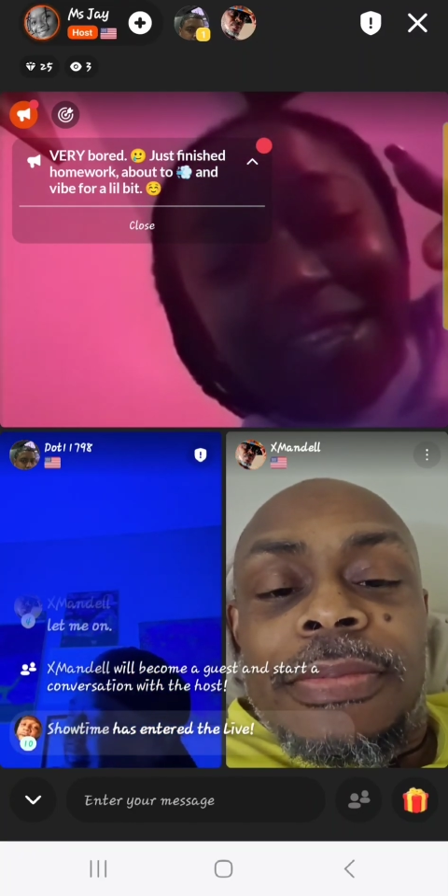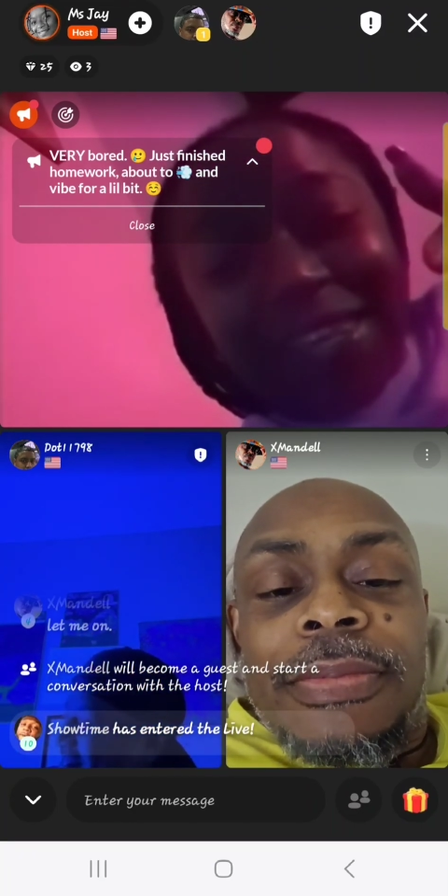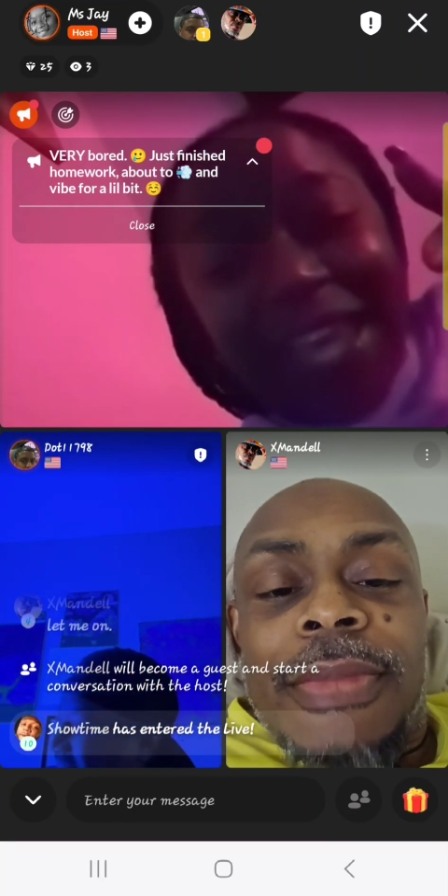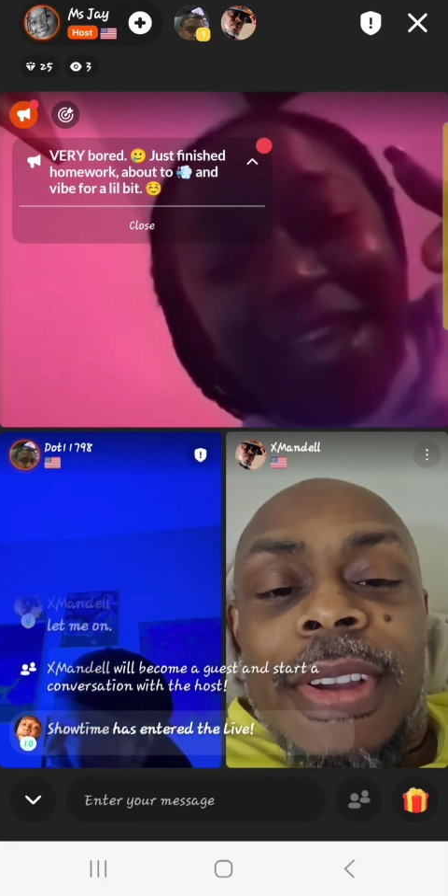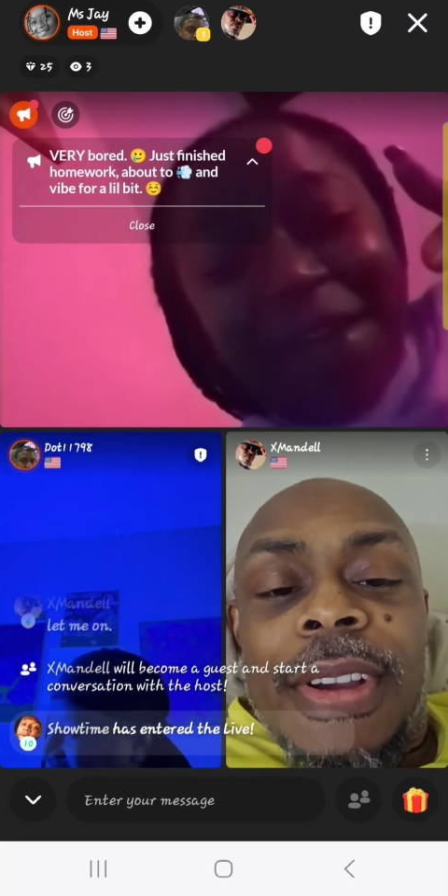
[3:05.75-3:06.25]

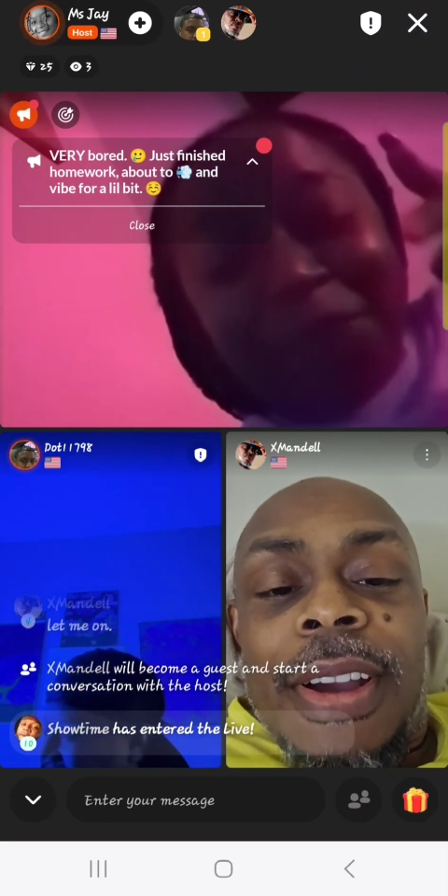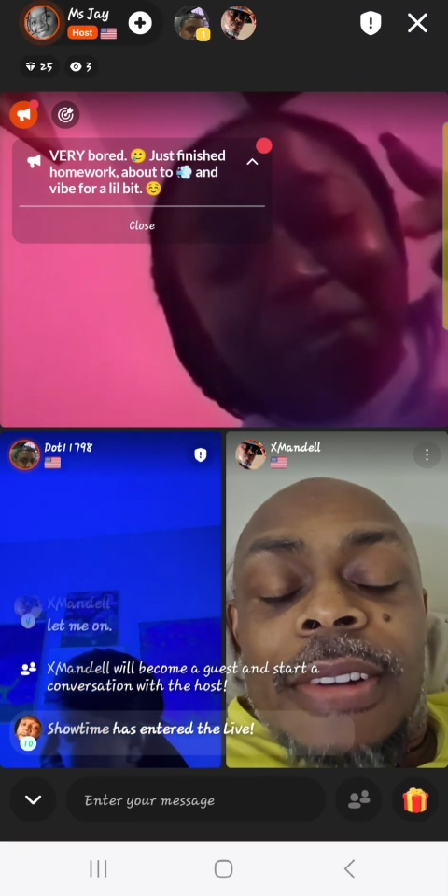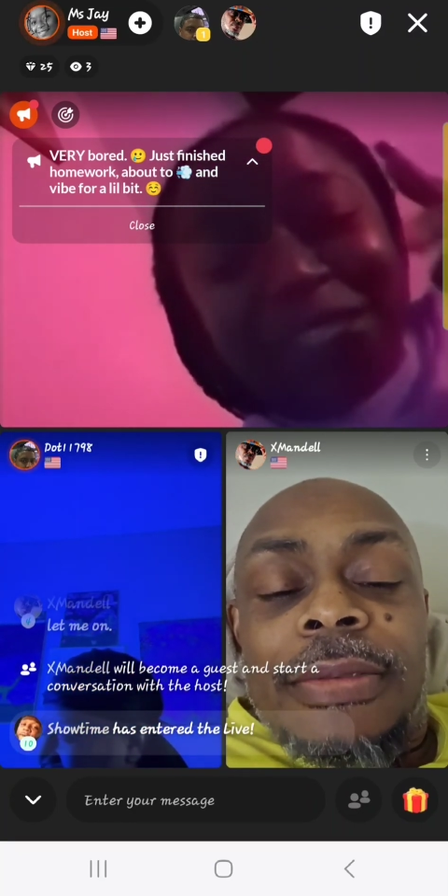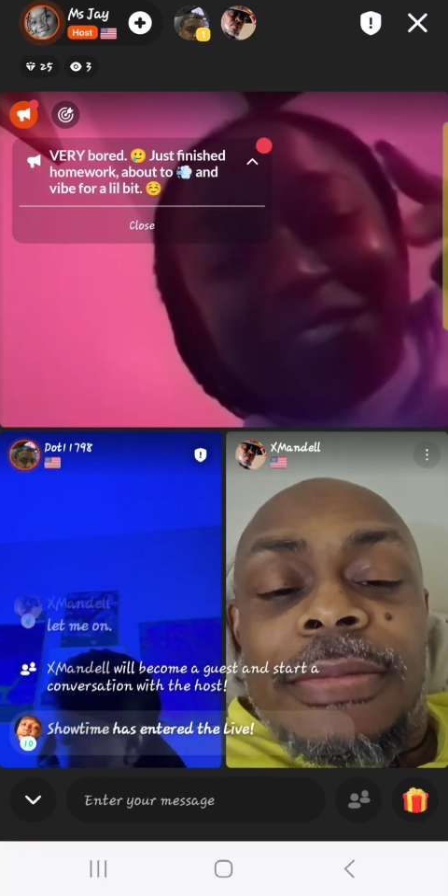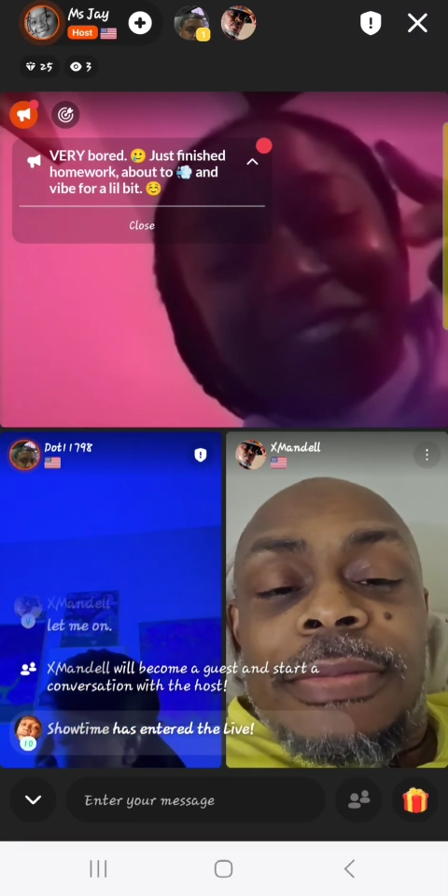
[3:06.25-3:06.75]
That a
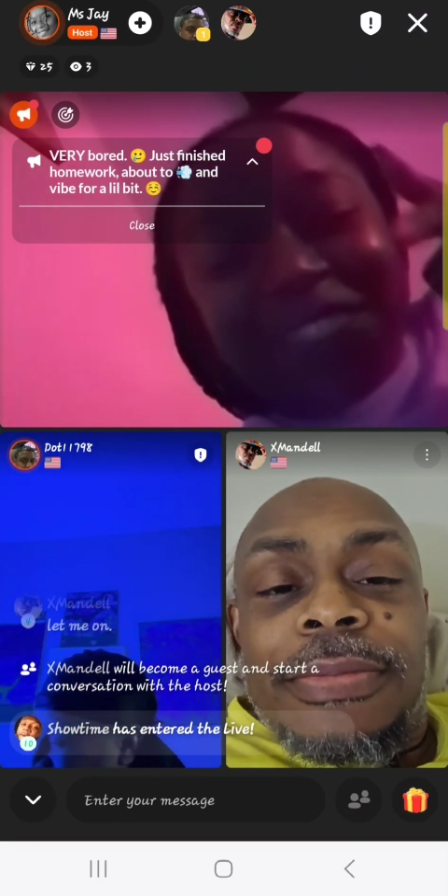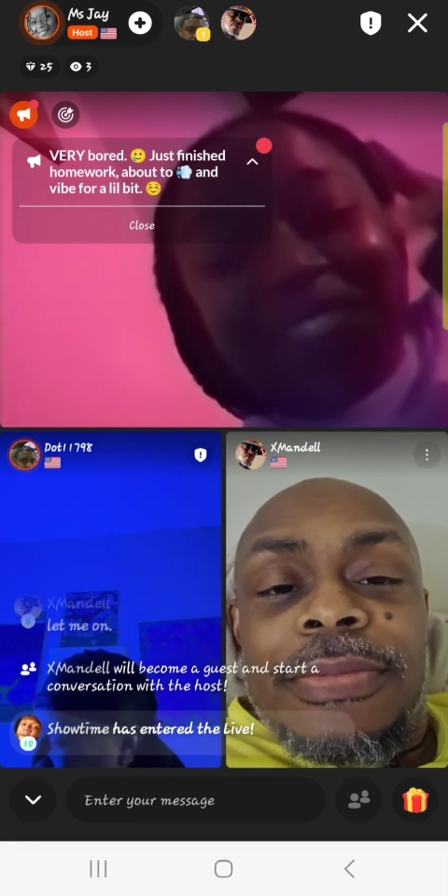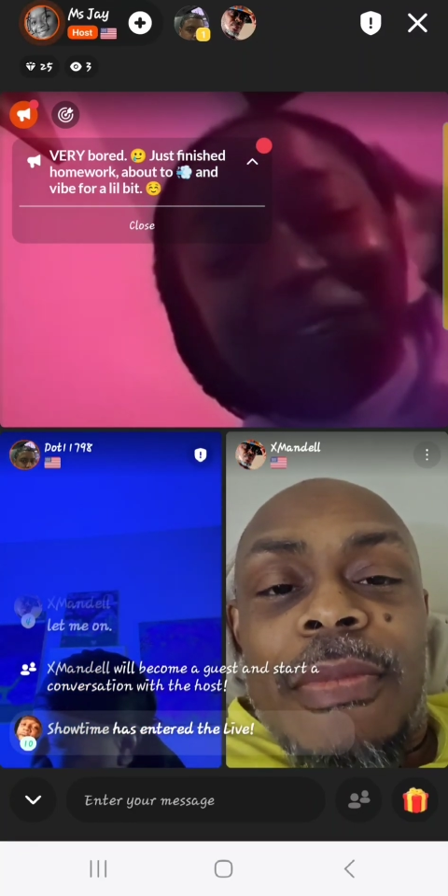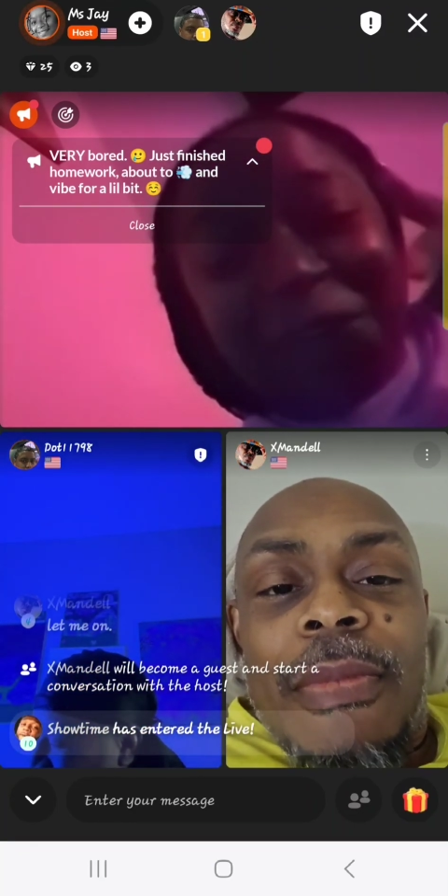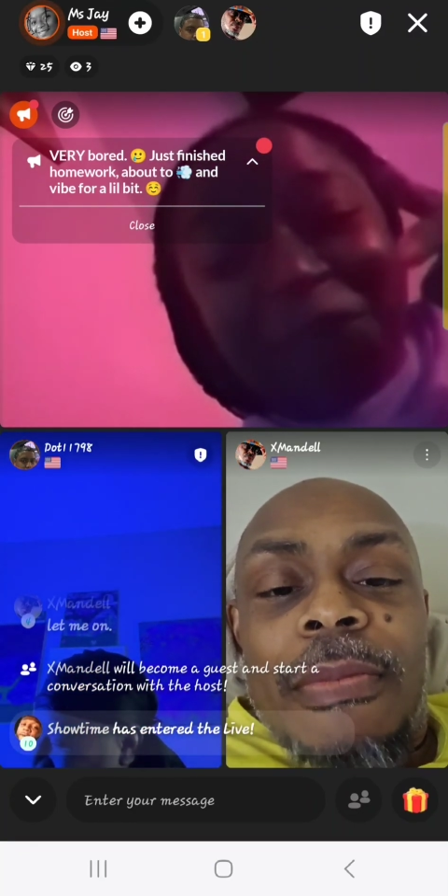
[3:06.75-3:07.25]
bitch is a simp